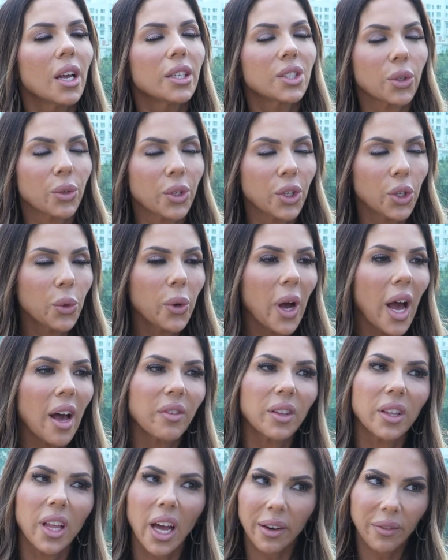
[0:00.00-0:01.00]
So you
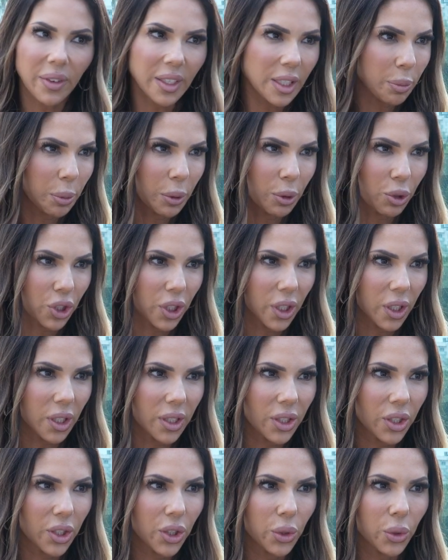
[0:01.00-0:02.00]
have a lot of
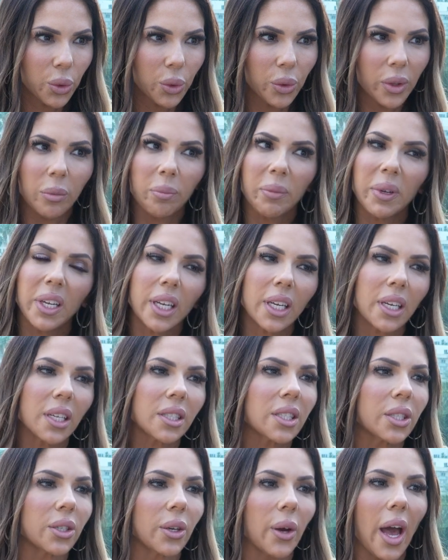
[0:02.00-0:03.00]
exposure to the media,
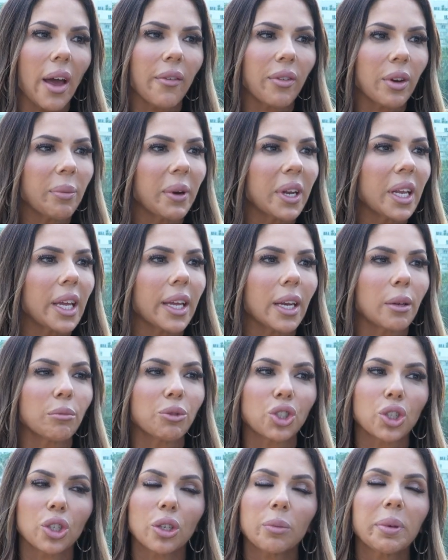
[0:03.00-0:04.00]
to everybody, and I'm
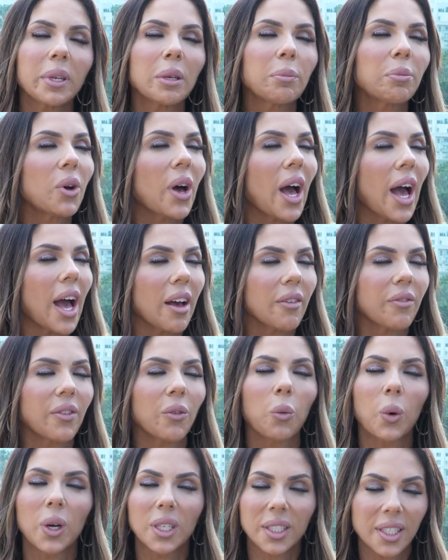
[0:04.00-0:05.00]
sure people have
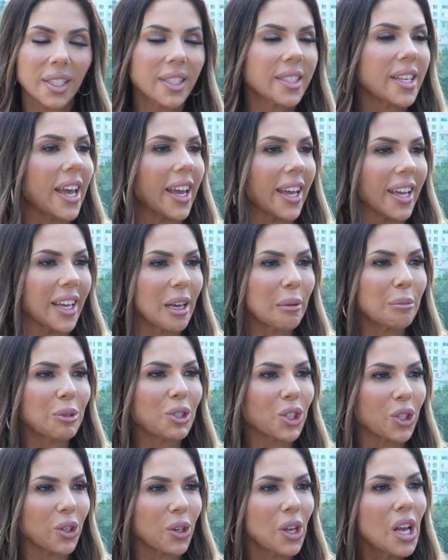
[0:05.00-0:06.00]
what to say. I'm
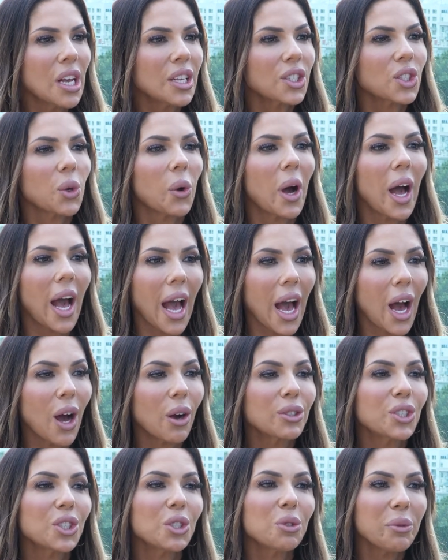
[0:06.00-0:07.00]
sure. So
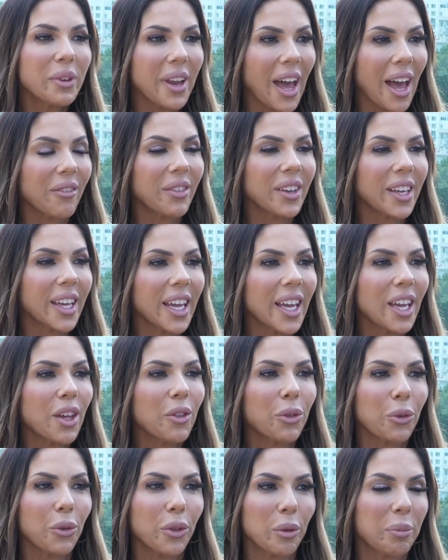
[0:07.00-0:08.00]
how do you
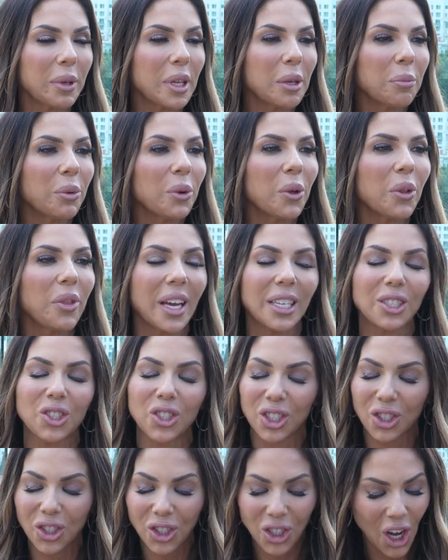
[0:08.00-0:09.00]
navigate through the people that
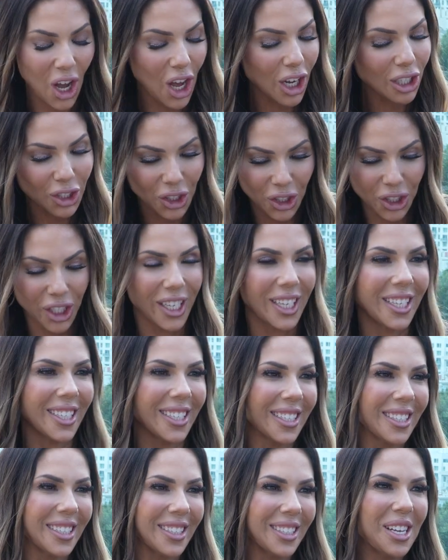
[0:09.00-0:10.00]
just talk shit?
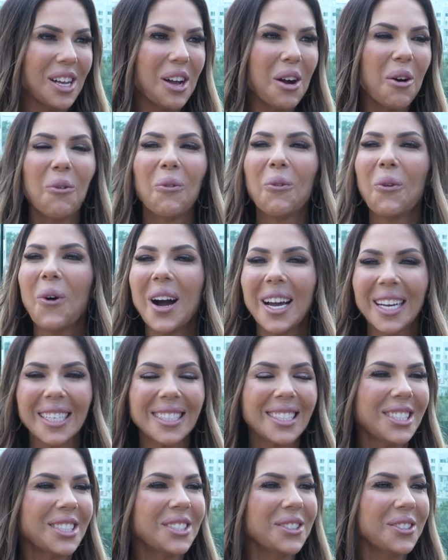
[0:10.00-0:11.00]

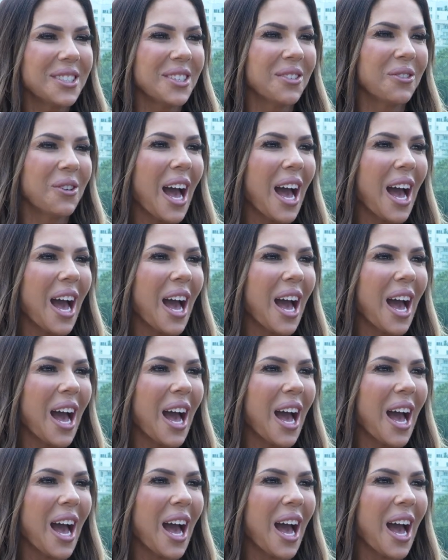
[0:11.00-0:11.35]
What do you...